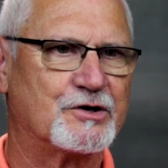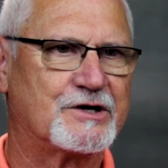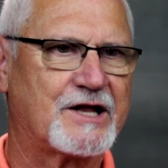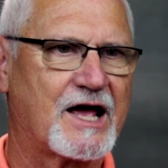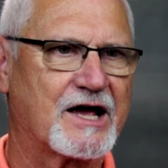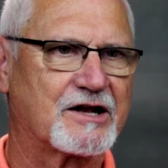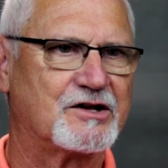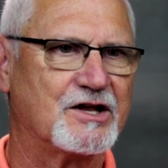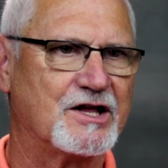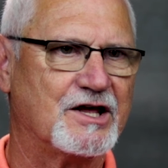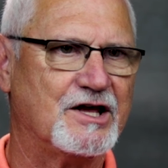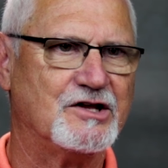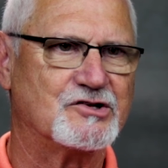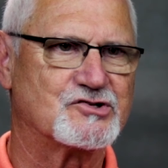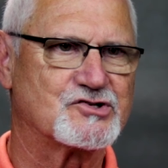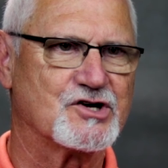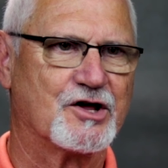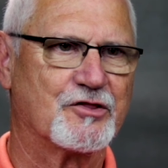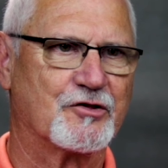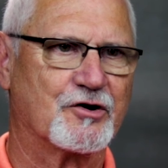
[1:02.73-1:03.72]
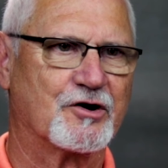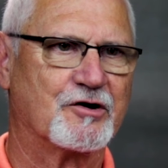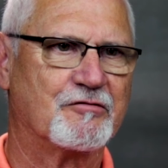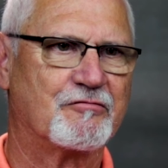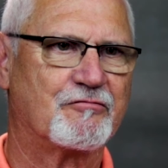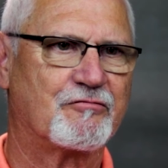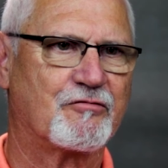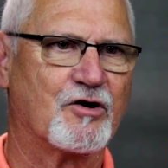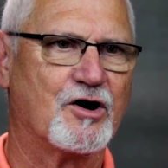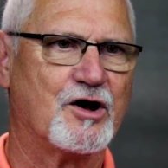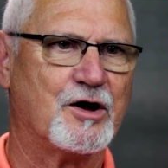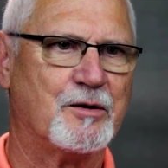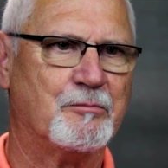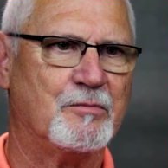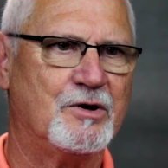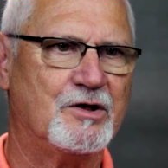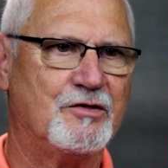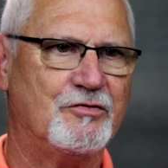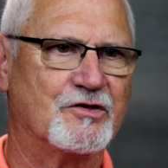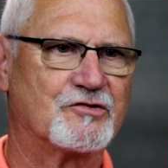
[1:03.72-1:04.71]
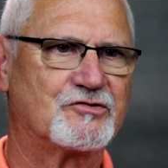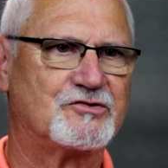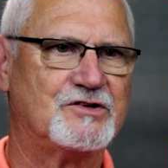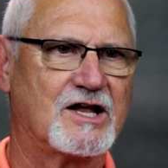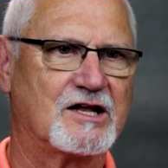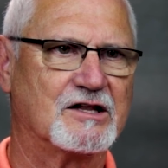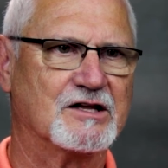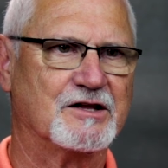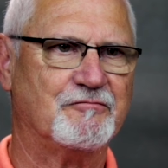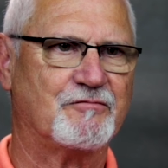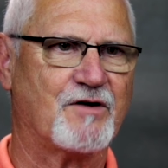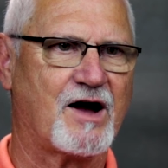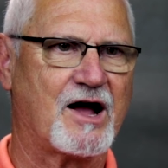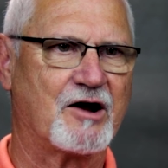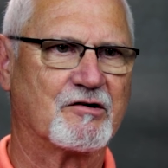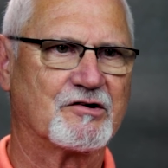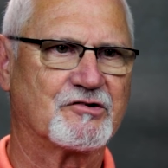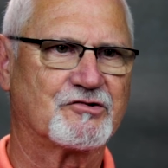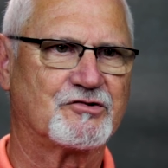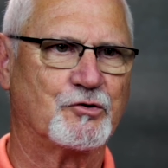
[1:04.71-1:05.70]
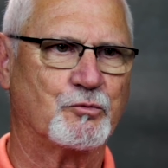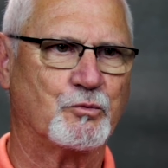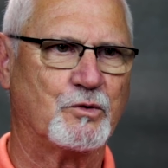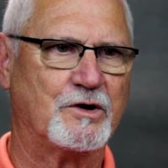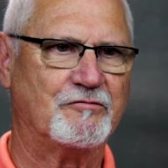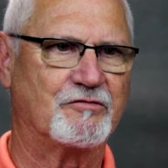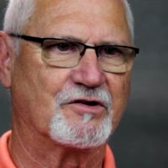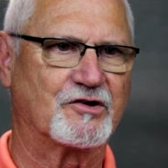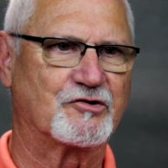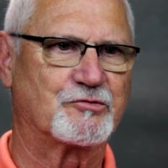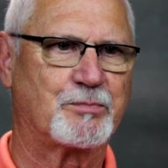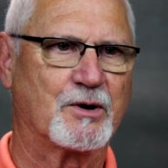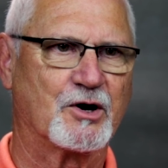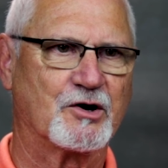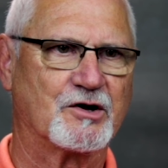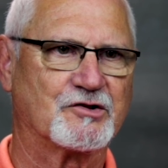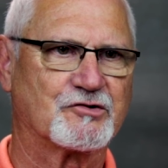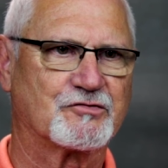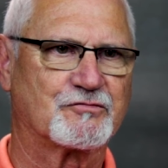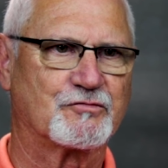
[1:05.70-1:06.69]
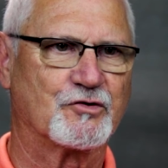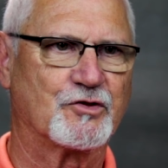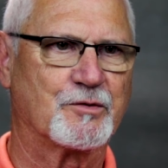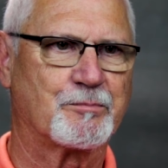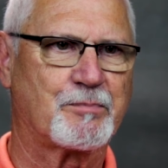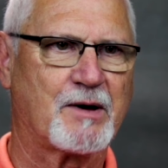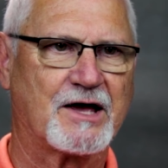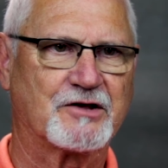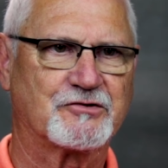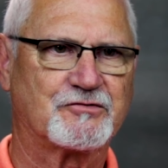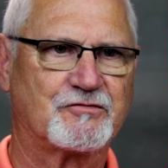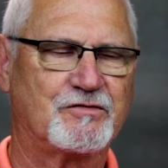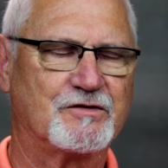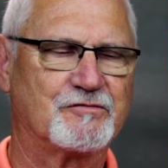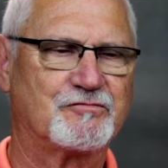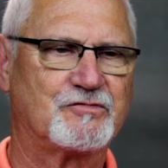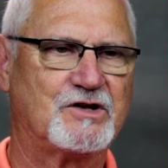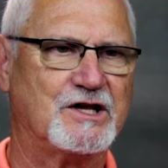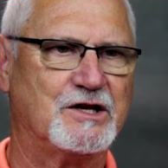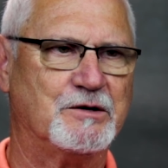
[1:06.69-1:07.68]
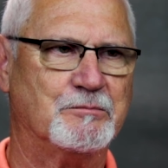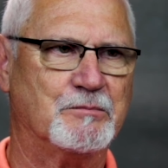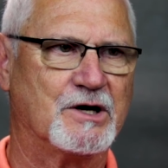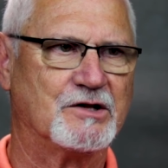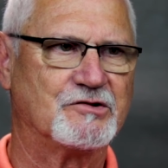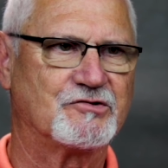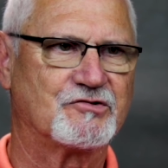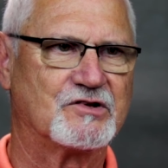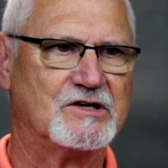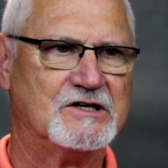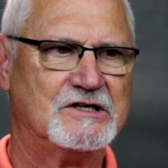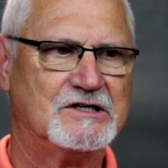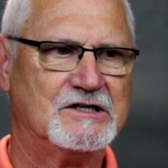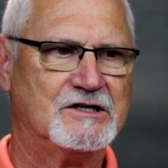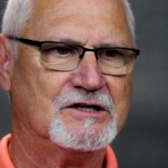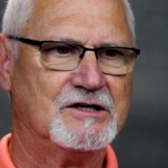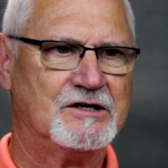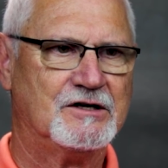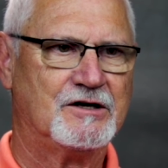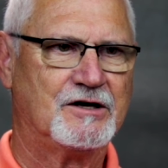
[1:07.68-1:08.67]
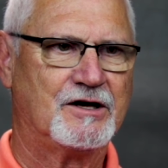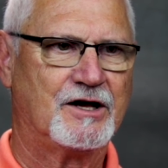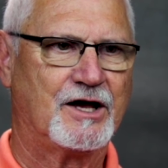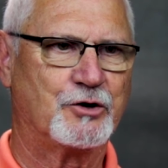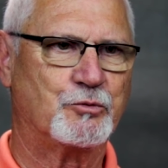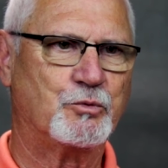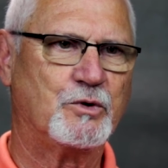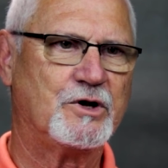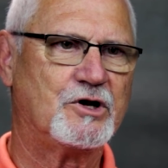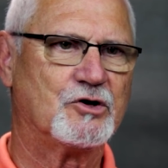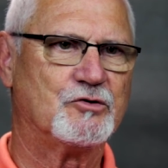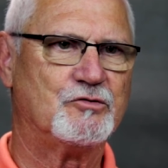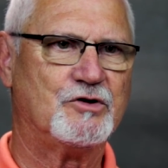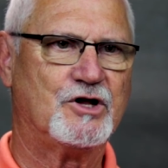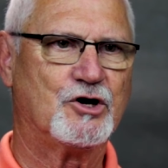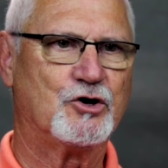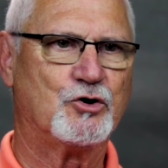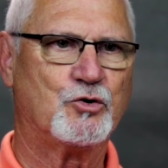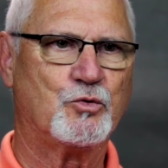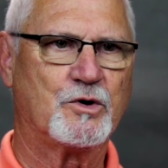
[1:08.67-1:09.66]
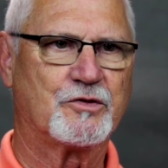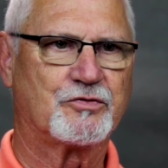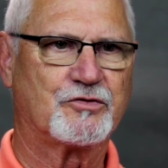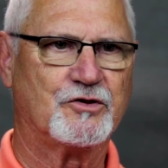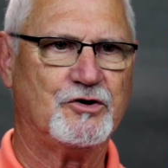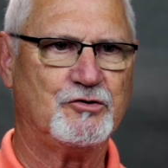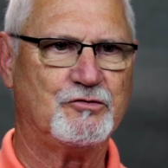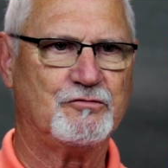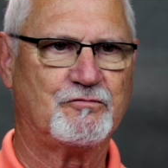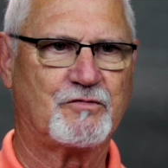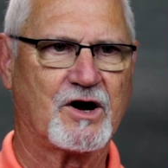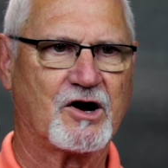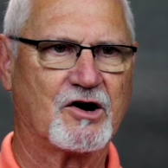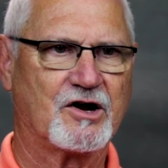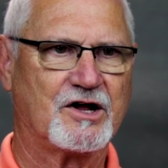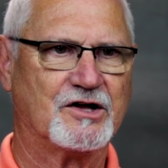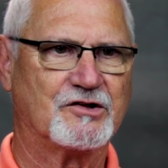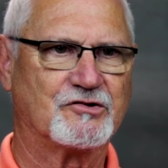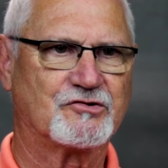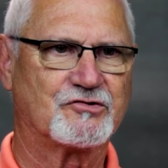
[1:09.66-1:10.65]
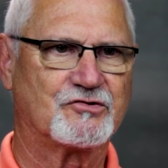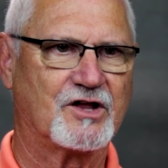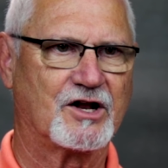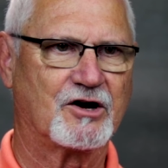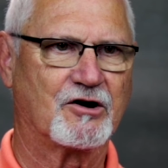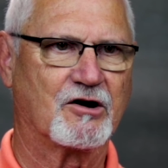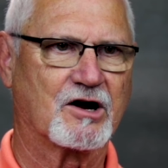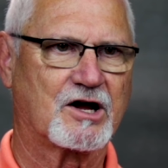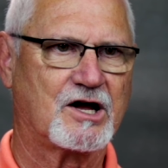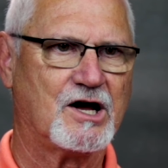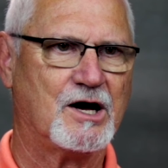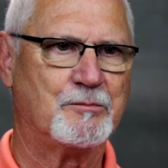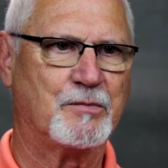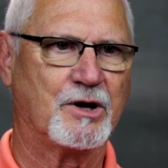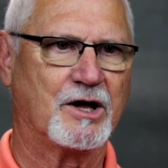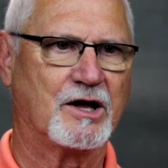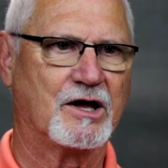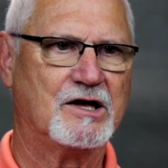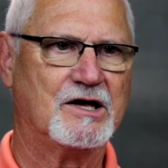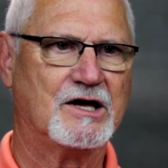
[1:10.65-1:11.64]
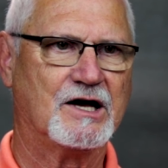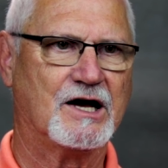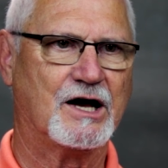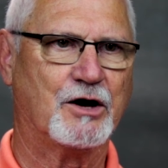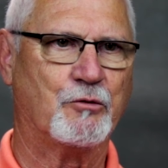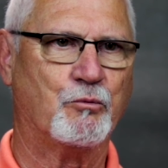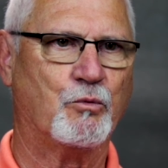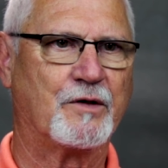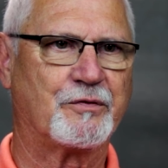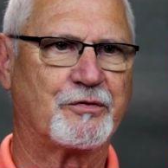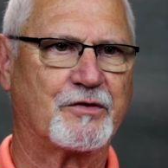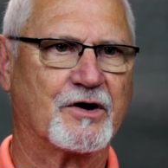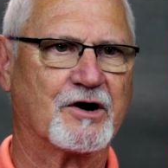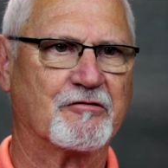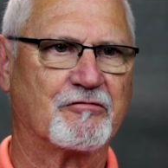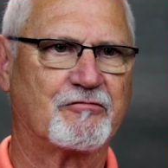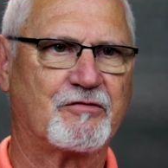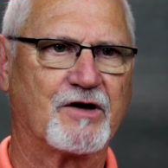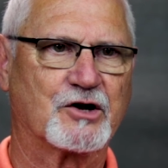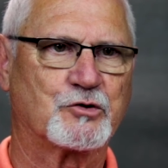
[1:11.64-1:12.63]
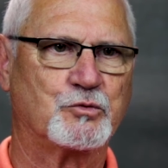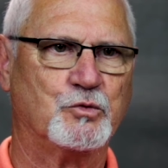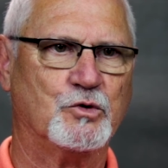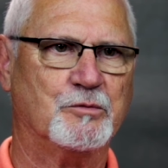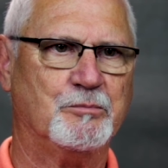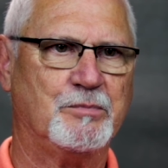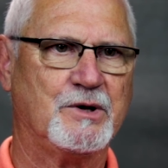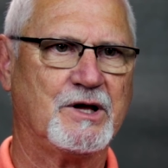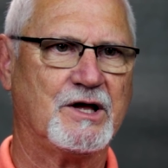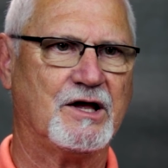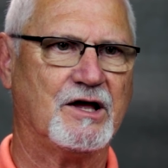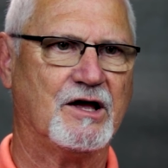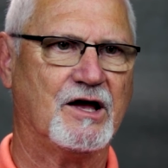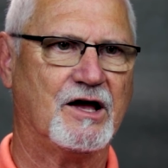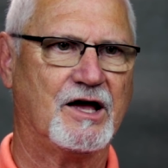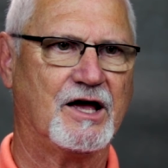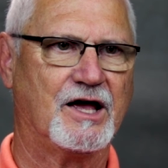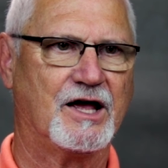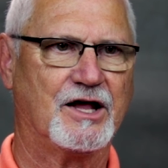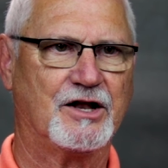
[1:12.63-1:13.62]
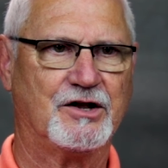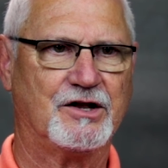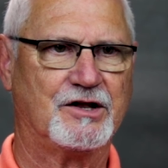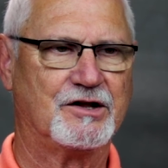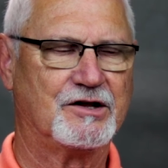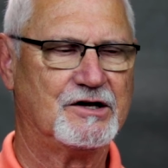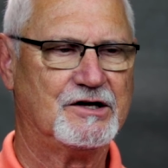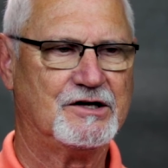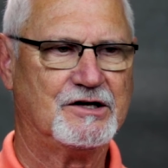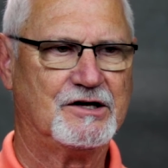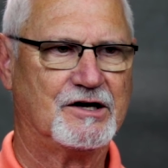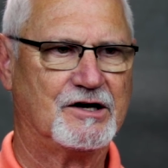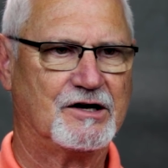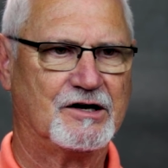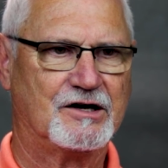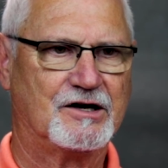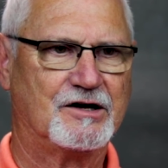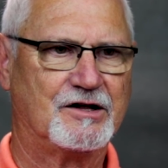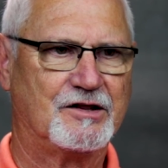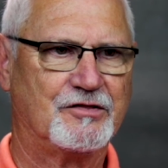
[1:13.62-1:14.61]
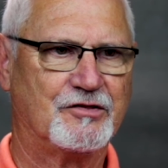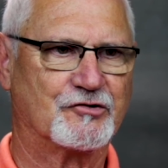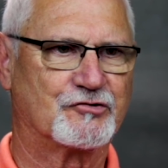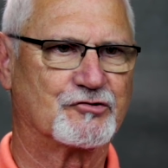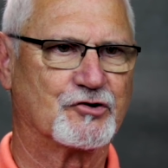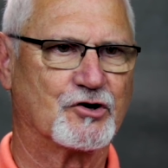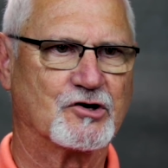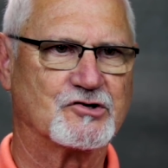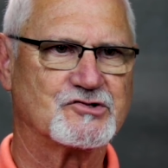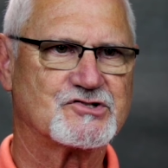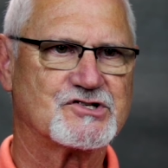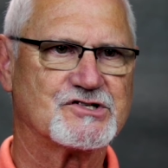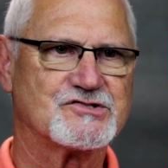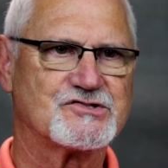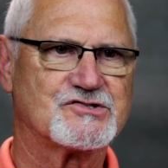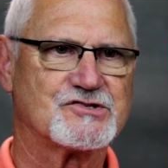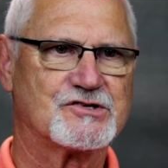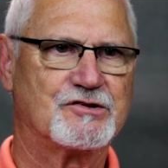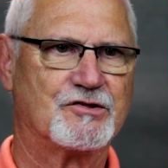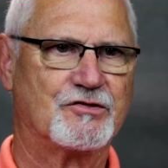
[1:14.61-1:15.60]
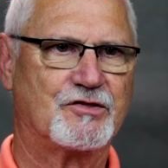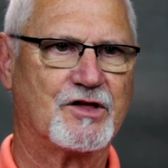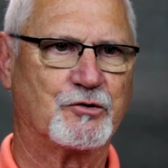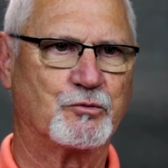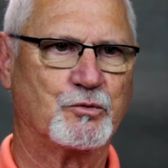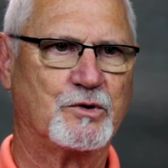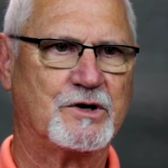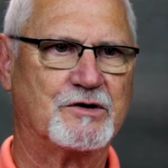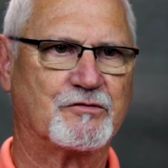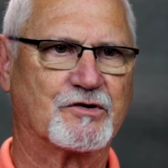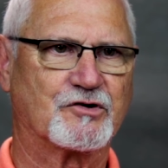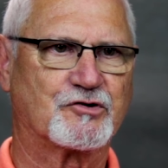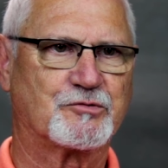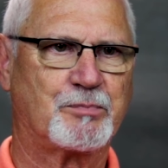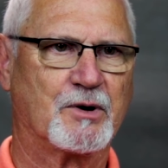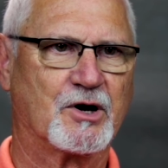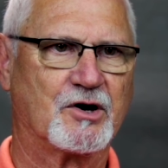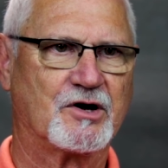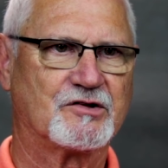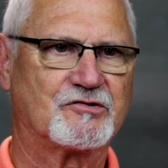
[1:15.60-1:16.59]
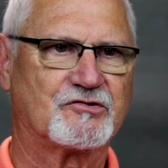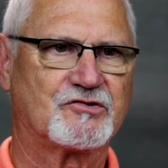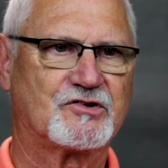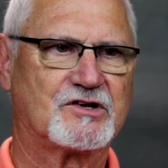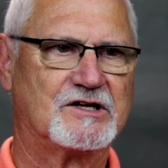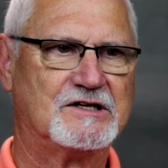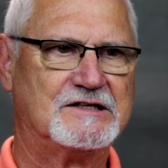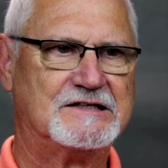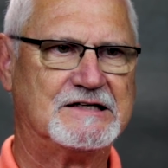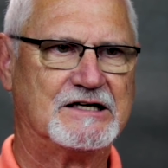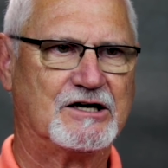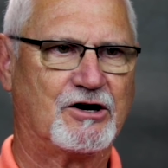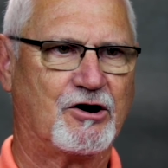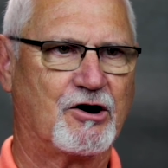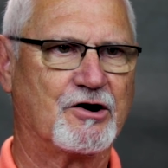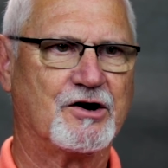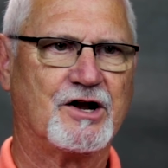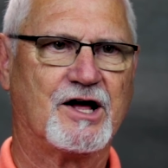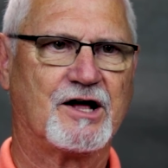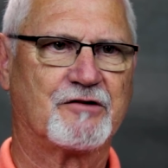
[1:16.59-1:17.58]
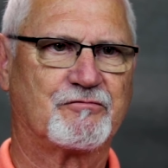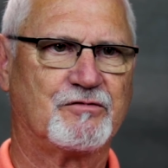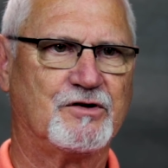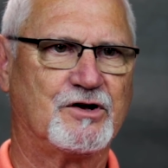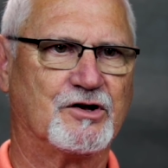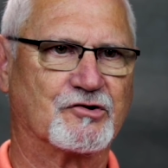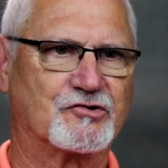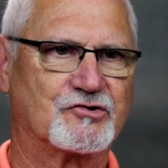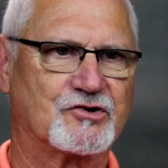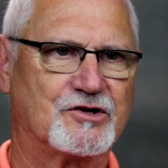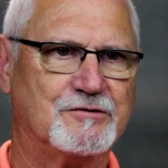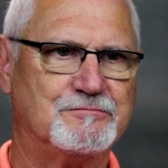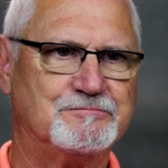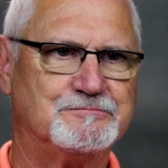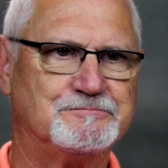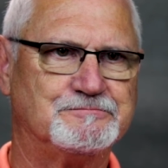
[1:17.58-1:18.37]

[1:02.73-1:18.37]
protecting each other from this deadly virus that we've experienced for the past 15 months. And we don't know with the new variants that are coming uh, what their effect will be. And the surges that we have experienced are not finished.